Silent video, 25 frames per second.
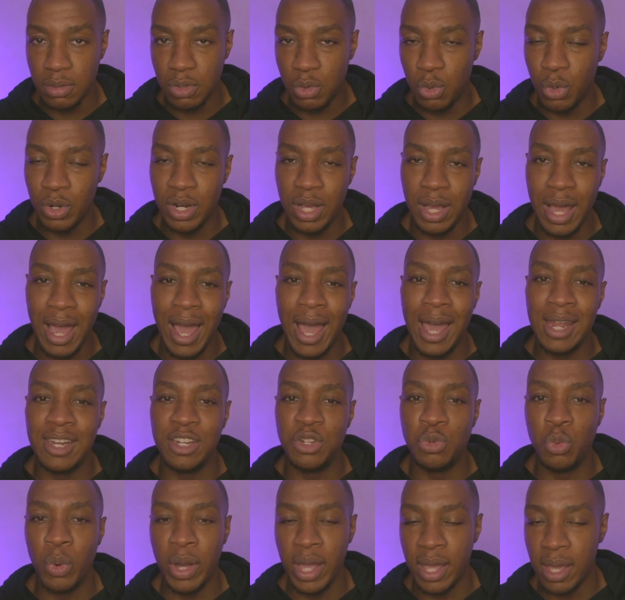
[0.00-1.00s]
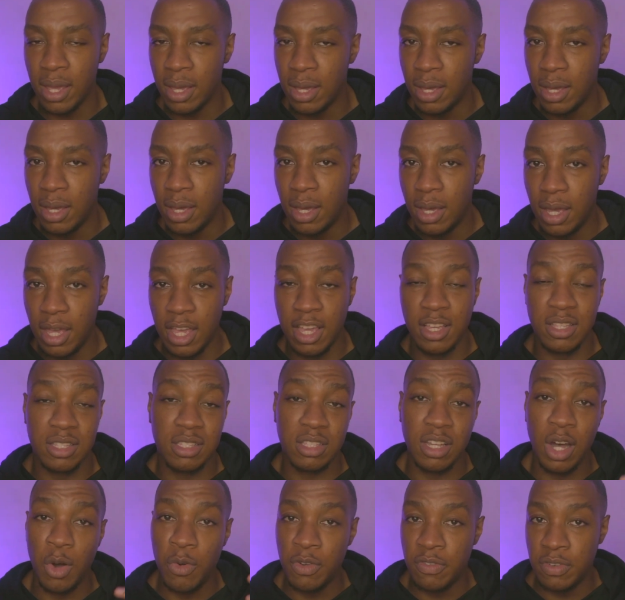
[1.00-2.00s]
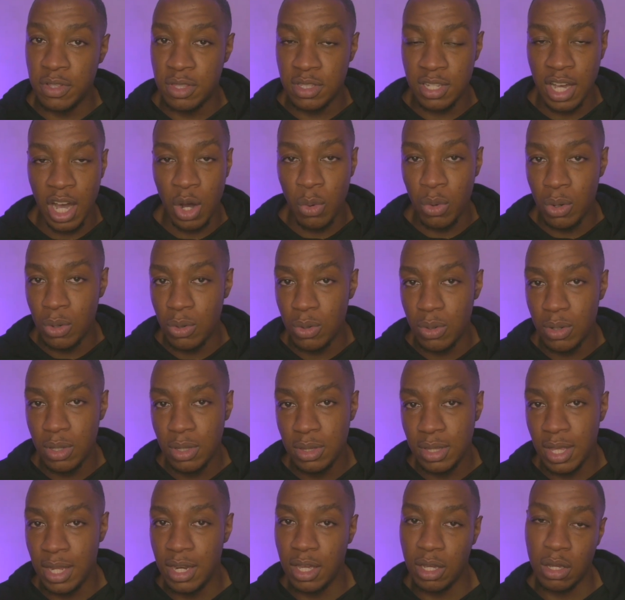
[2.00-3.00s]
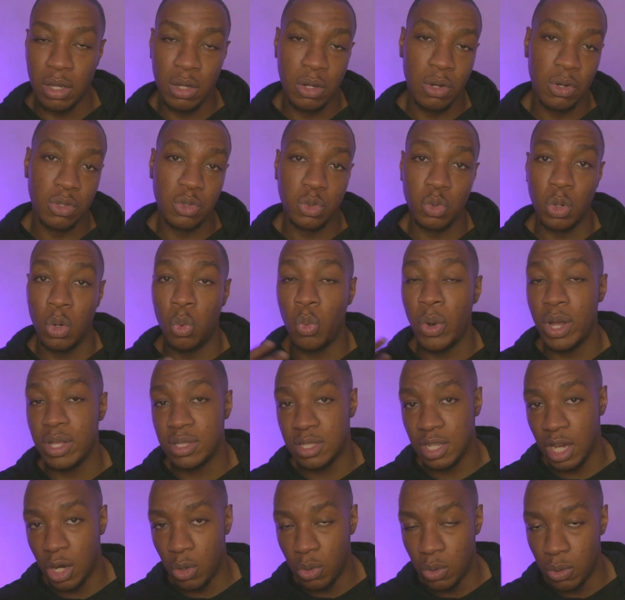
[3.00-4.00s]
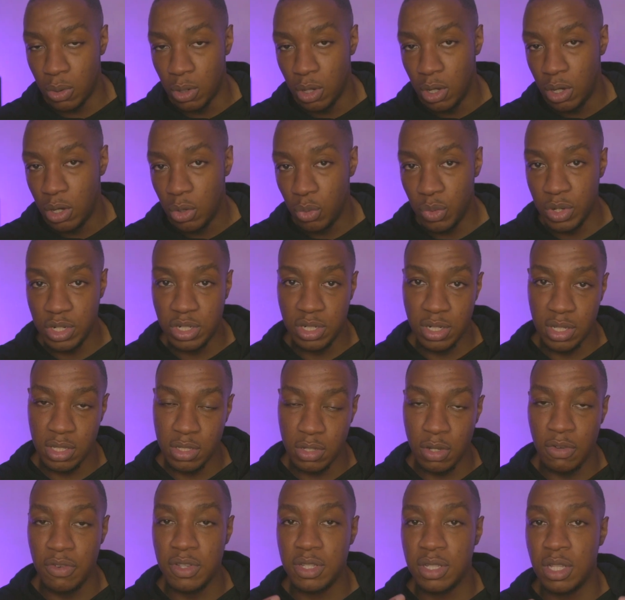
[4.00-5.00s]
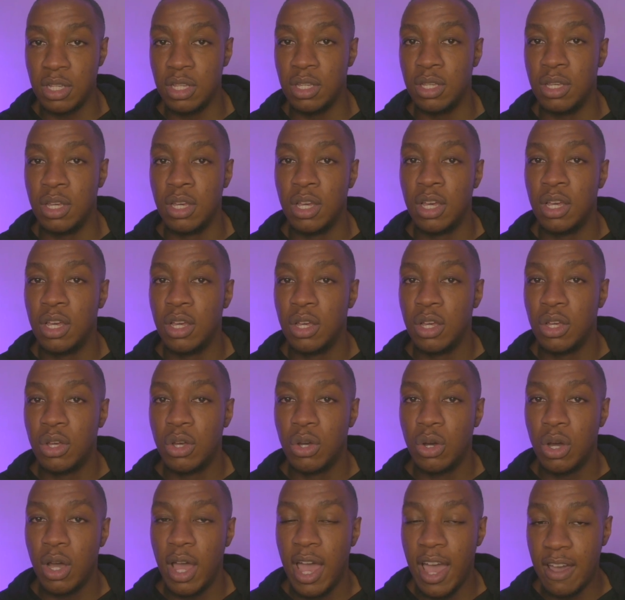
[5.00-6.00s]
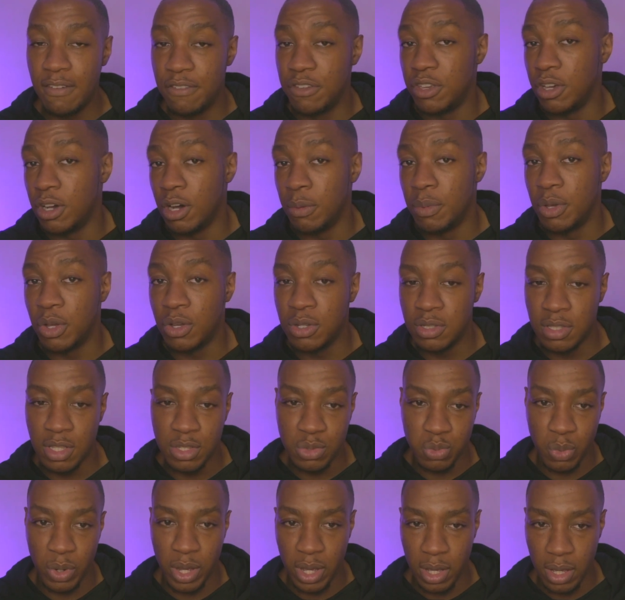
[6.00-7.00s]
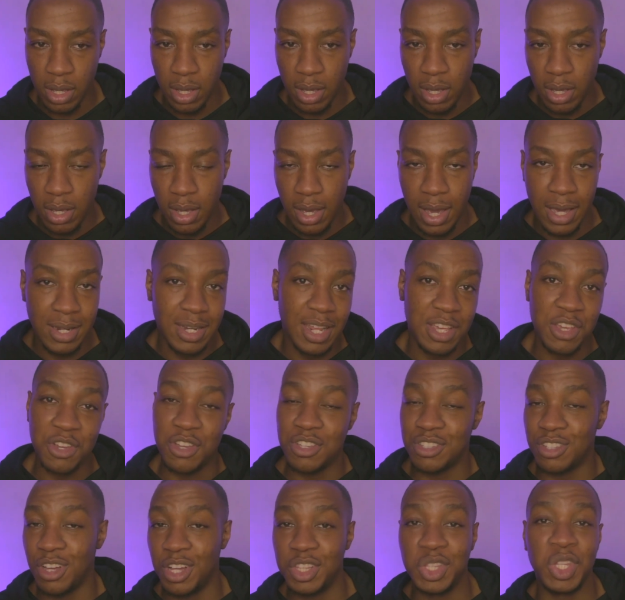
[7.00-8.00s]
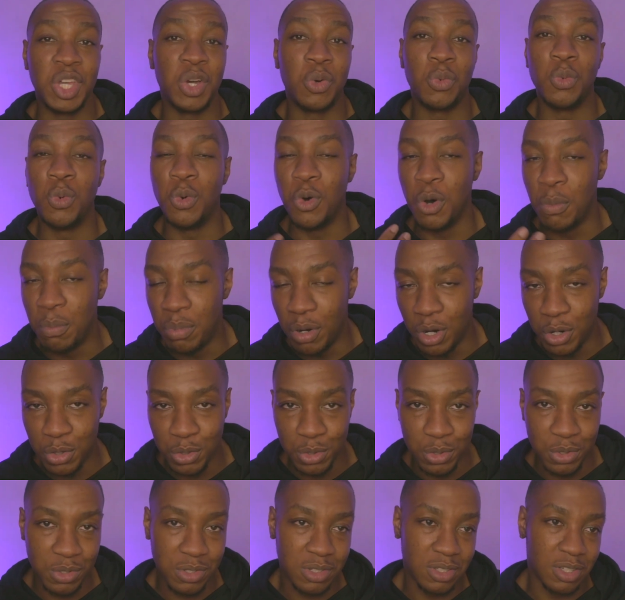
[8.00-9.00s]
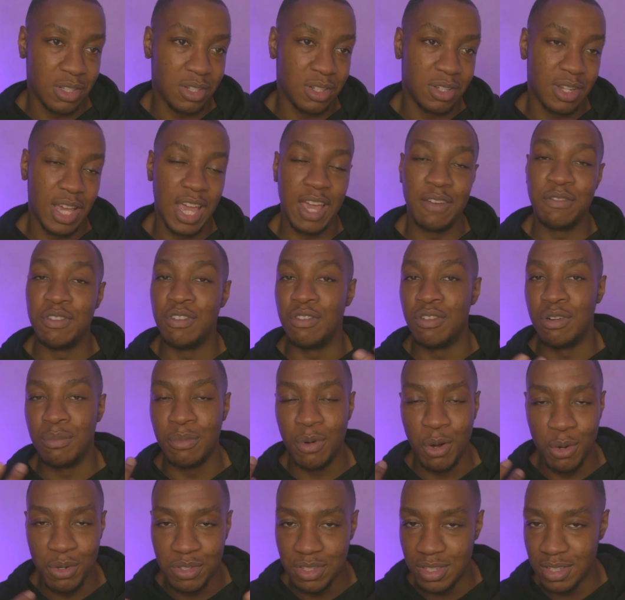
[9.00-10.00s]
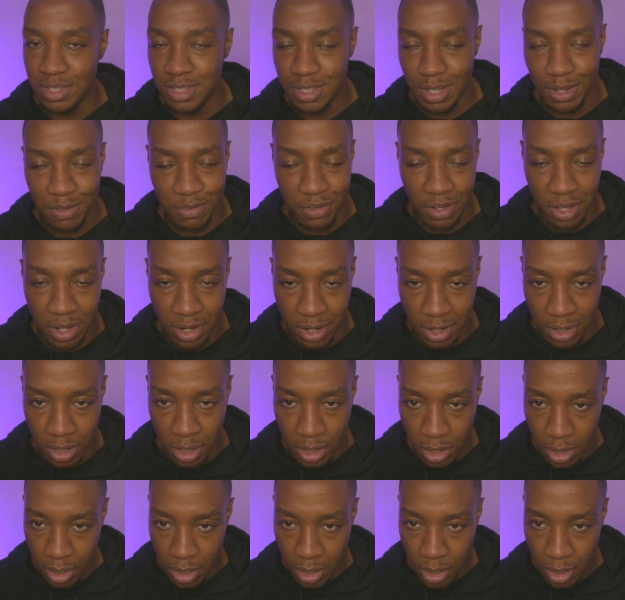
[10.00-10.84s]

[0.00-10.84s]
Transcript: Call it added weight. It can start with a towel, then it can go to a wet towel, which is obviously heavier because it's wet, and then you can start doing water bottles and heavy remotes and stuff like that.